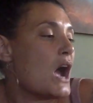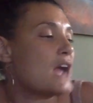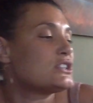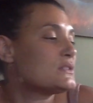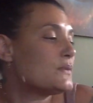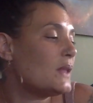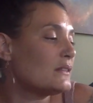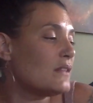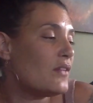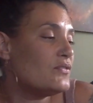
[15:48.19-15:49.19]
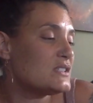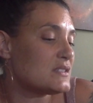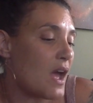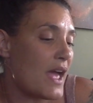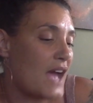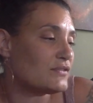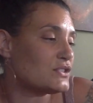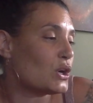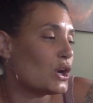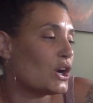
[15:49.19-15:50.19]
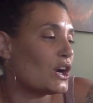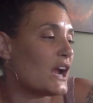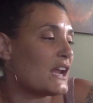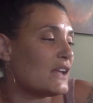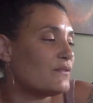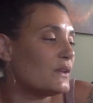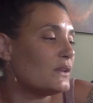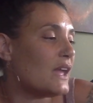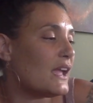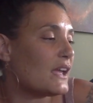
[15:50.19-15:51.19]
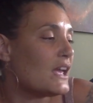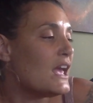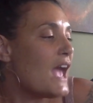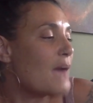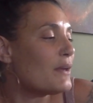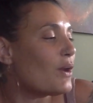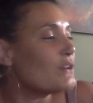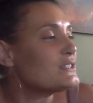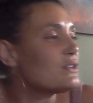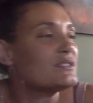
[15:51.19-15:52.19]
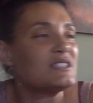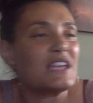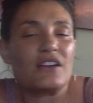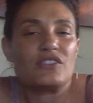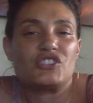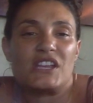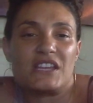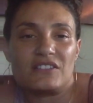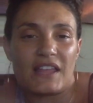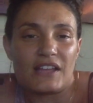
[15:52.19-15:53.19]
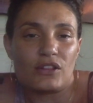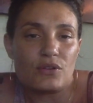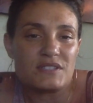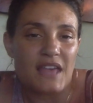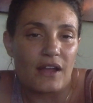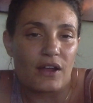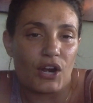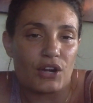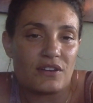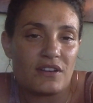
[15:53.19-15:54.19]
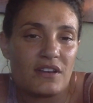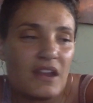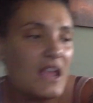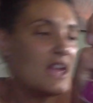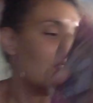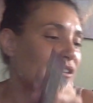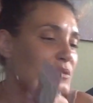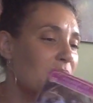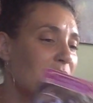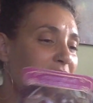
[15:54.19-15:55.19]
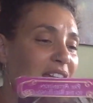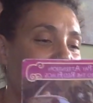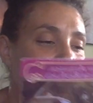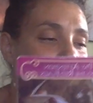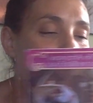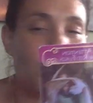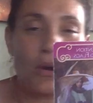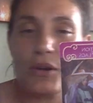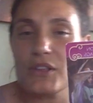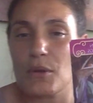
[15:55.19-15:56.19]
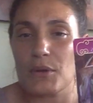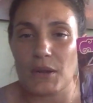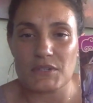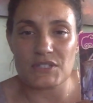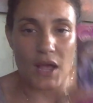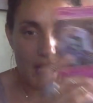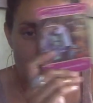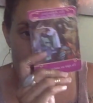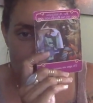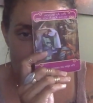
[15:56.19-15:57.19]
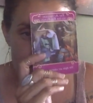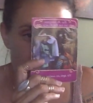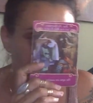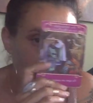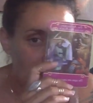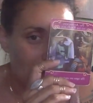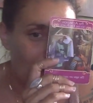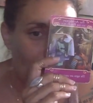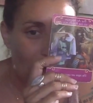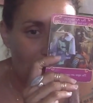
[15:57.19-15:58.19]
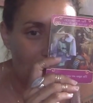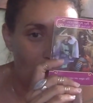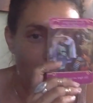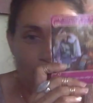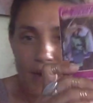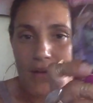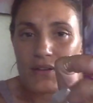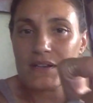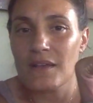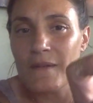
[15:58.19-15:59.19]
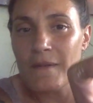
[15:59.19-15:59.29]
I just feel like love does not have to hurt. And I feel like, but also see how she can like close that curtain. That's what I'm getting. Remember earlier when I was talking about like somebody's lingering in the background